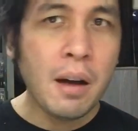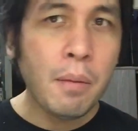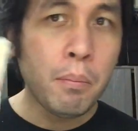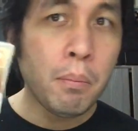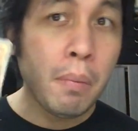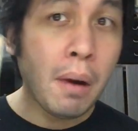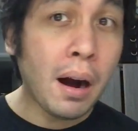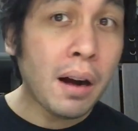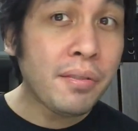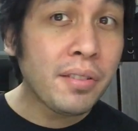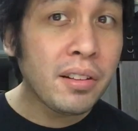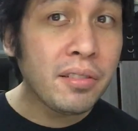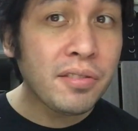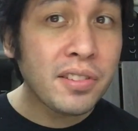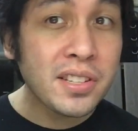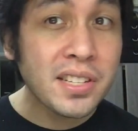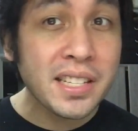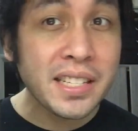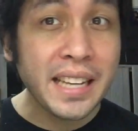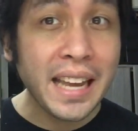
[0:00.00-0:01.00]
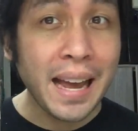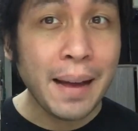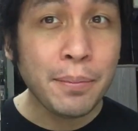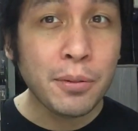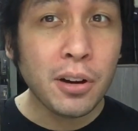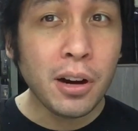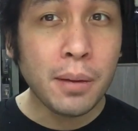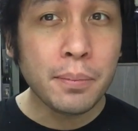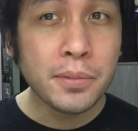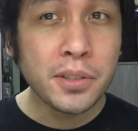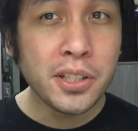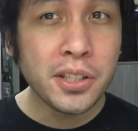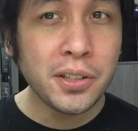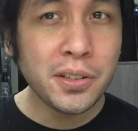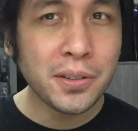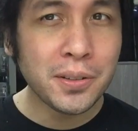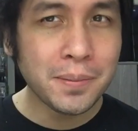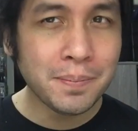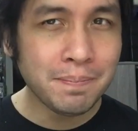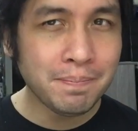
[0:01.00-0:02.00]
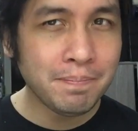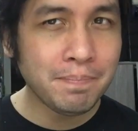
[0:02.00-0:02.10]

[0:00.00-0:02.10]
Marvel vs. Capcom 2.